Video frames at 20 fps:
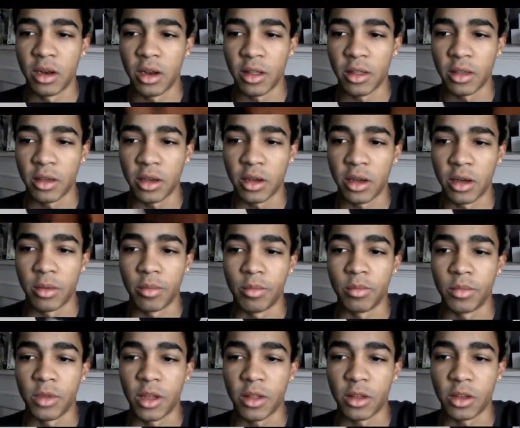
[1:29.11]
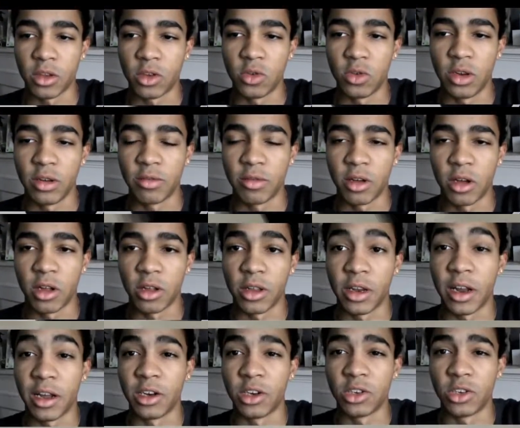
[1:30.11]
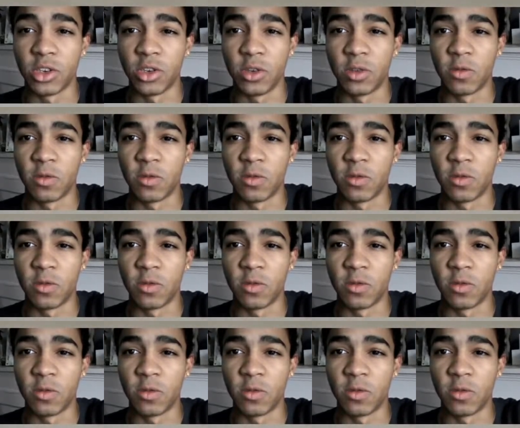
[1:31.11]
Nothing too difficult, and I just